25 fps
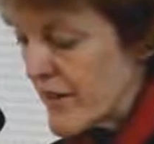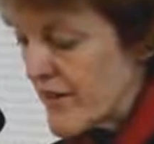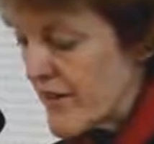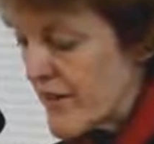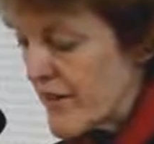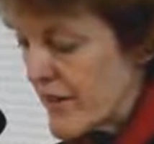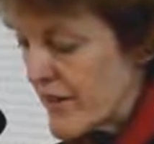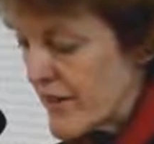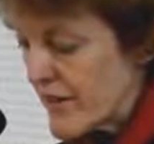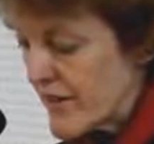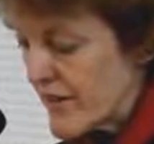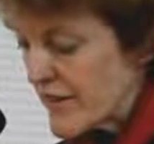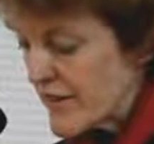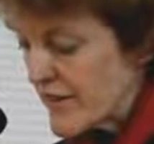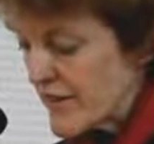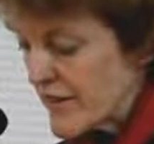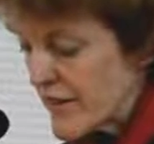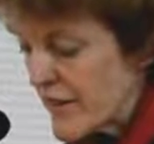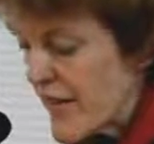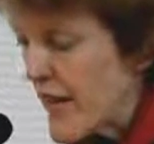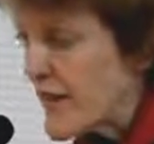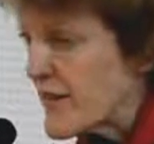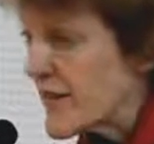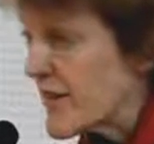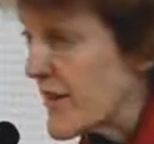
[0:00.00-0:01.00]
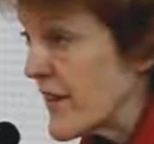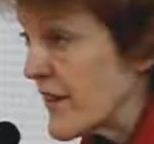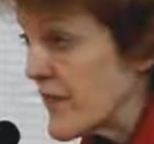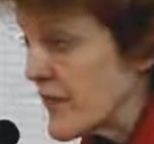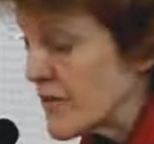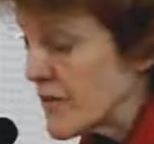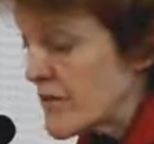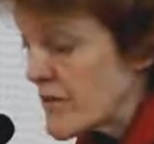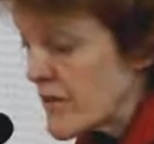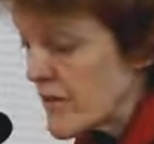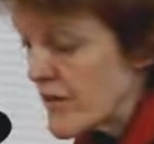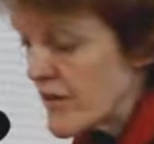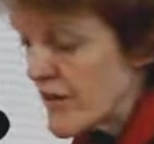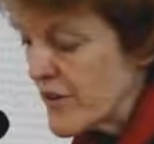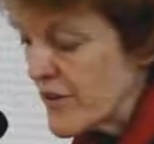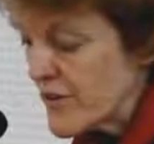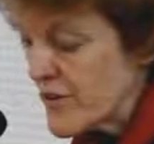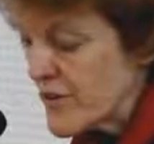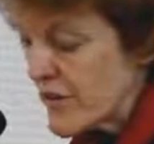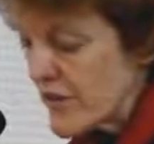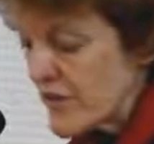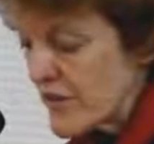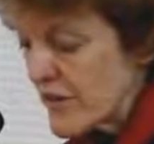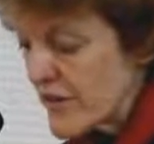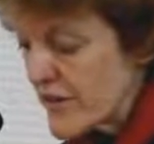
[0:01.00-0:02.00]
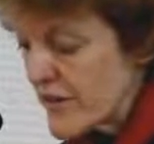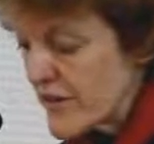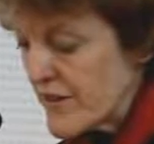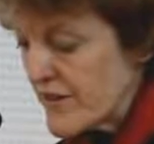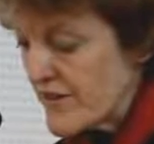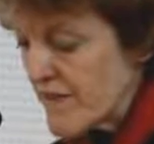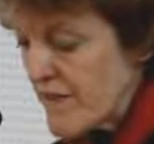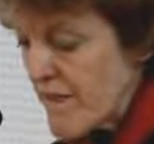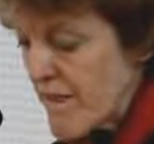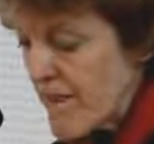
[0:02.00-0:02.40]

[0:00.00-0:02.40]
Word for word: in the Arctic as elsewhere in the world.